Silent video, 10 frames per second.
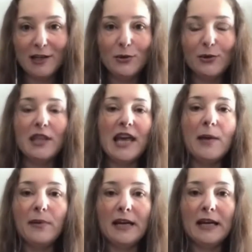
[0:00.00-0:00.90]
couldn't
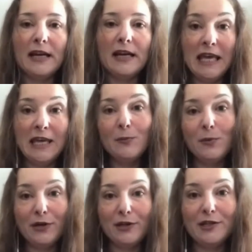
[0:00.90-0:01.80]
happen in
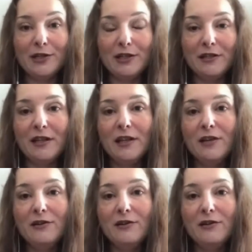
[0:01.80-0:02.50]
person,